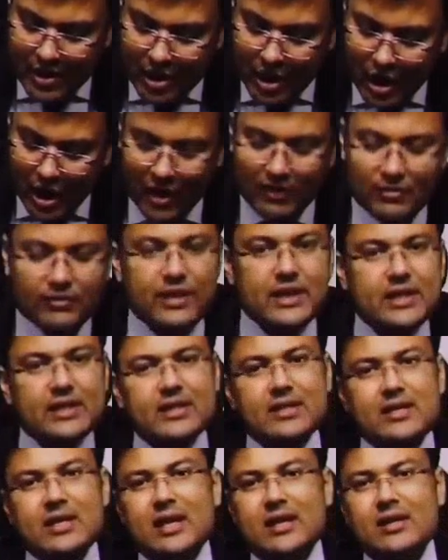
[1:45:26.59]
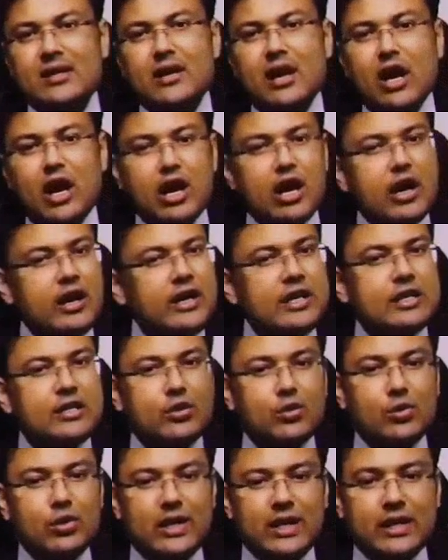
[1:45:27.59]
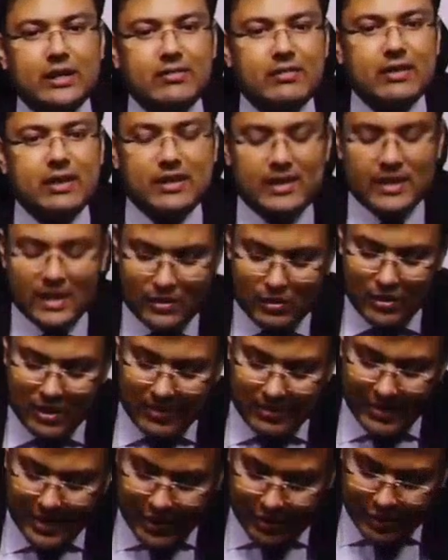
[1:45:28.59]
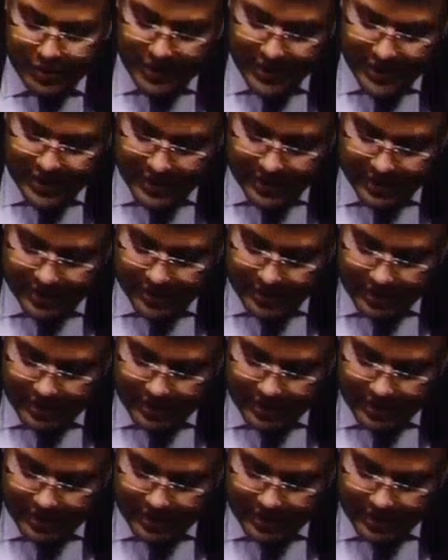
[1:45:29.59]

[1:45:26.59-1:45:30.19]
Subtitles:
of this duct along its whole length with jejunum. Can you see here?